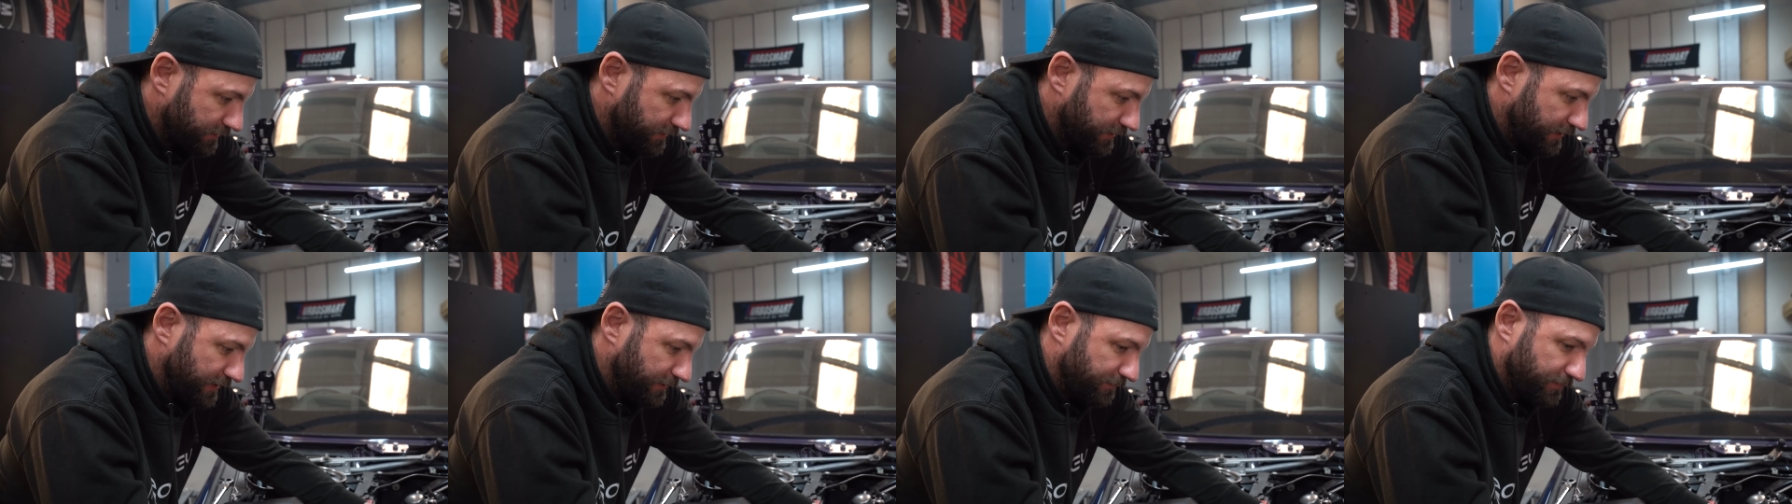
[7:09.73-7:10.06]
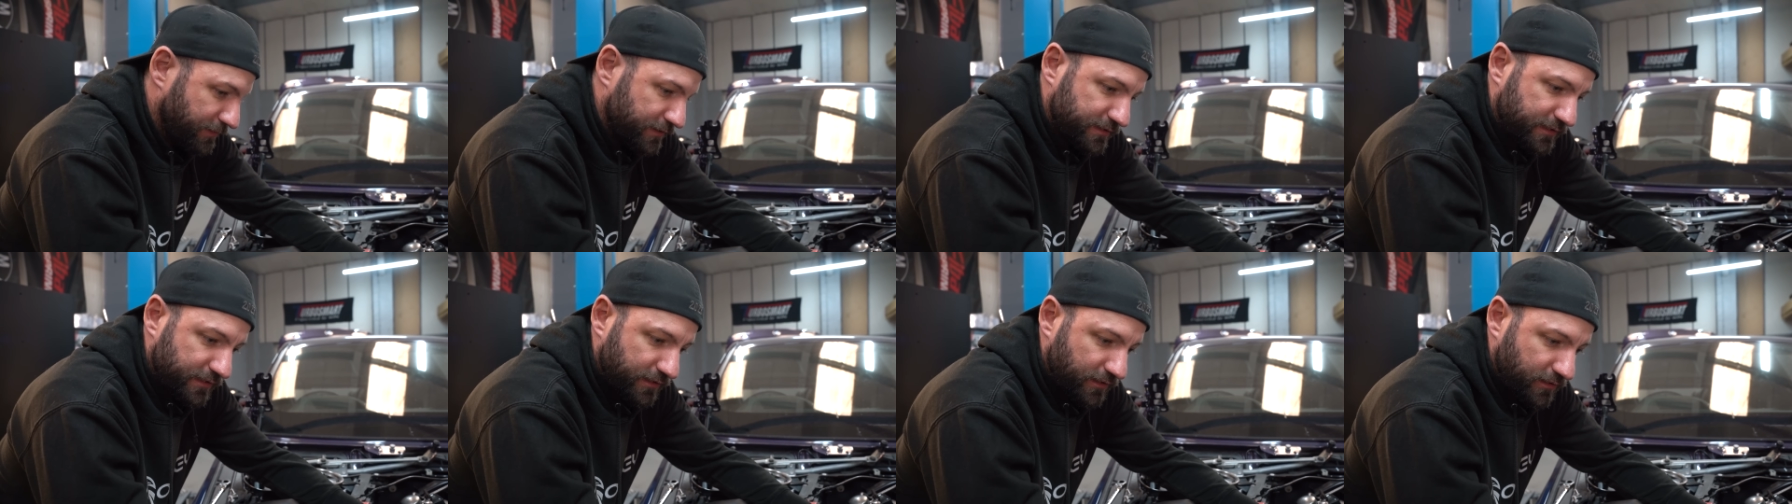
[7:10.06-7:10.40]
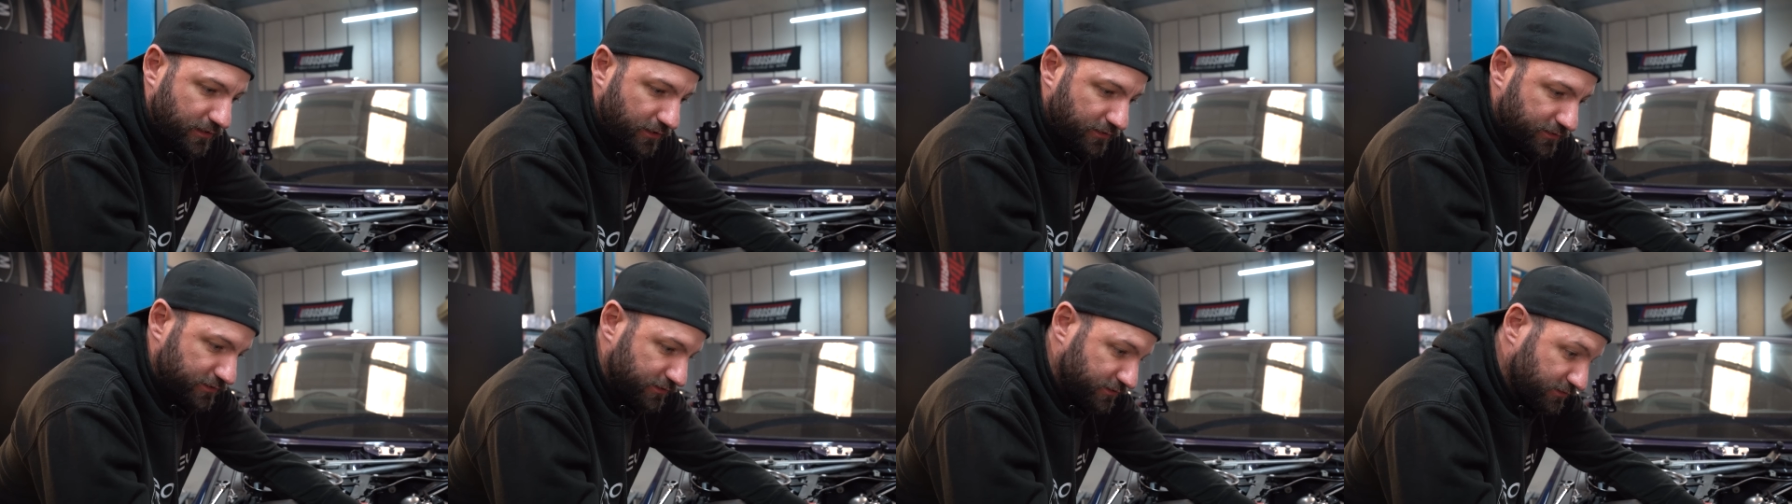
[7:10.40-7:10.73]
keep this thing
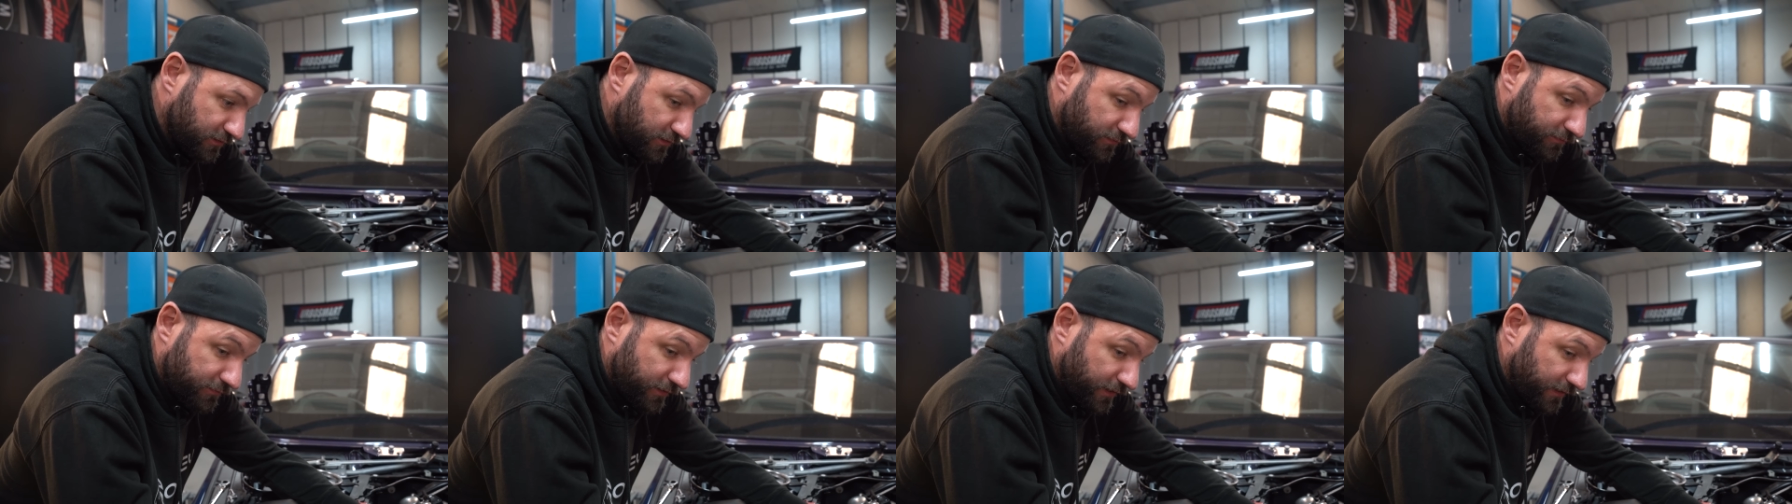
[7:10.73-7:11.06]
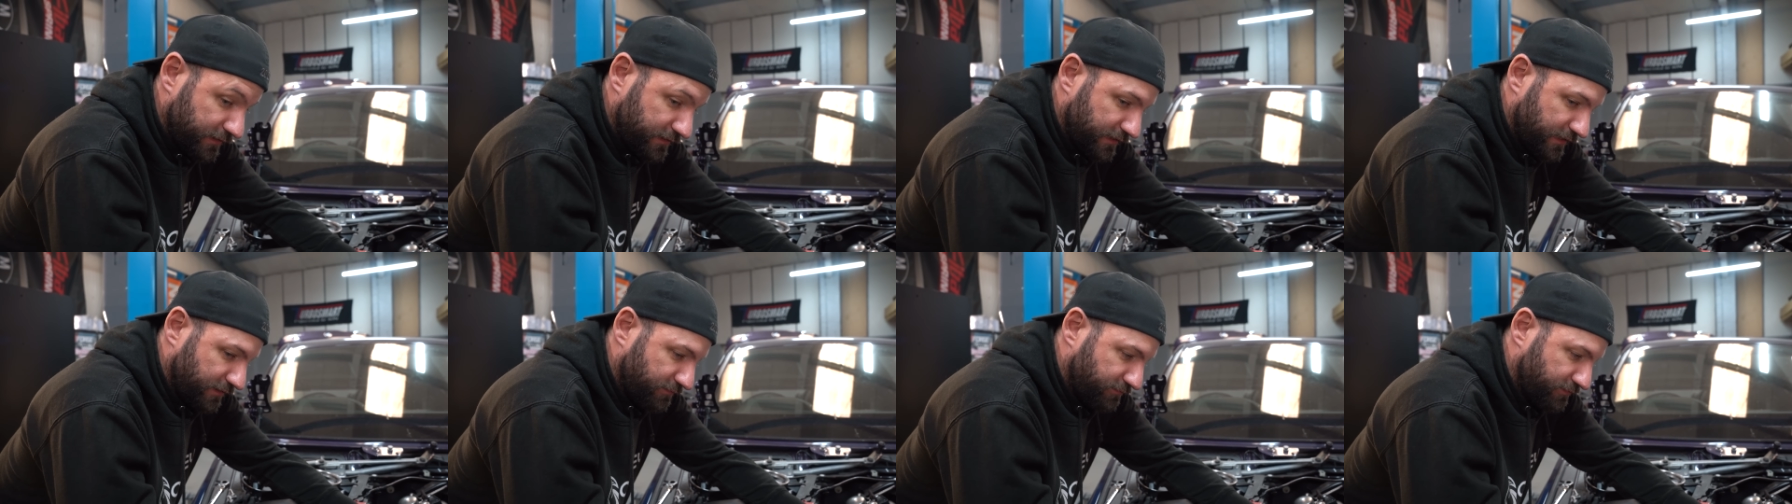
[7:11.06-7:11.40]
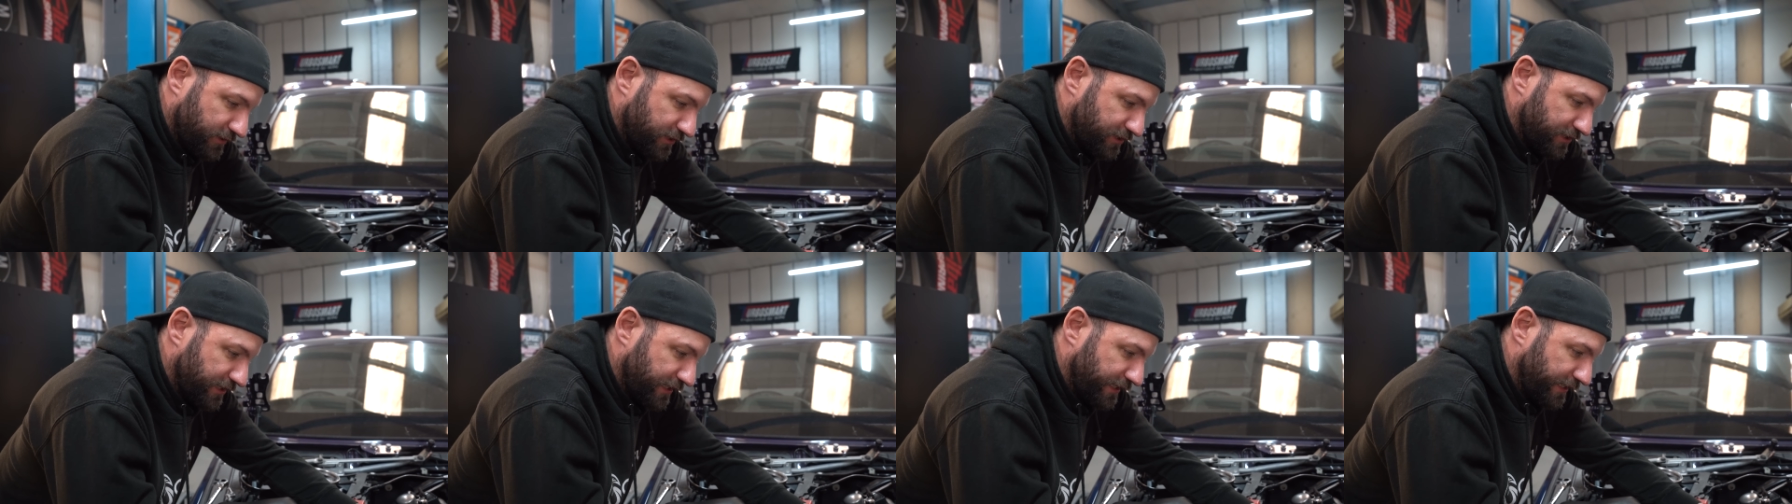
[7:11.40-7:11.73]
closer to the front to get
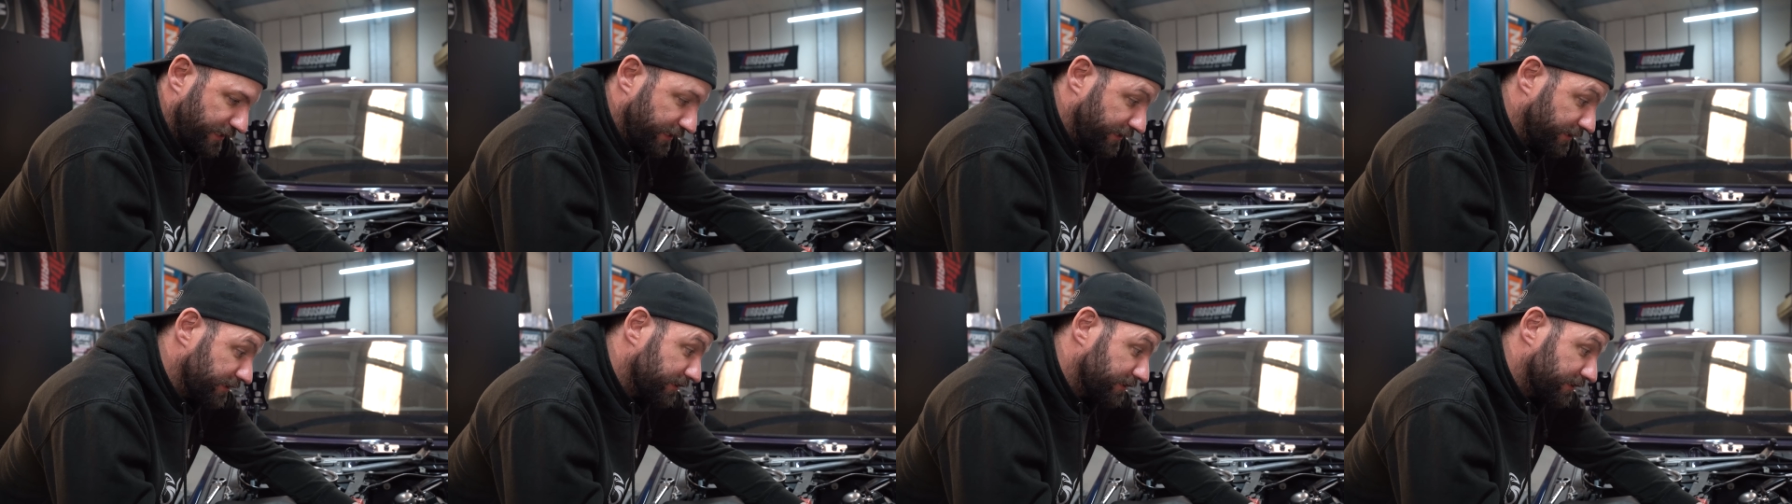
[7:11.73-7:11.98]
fresh air in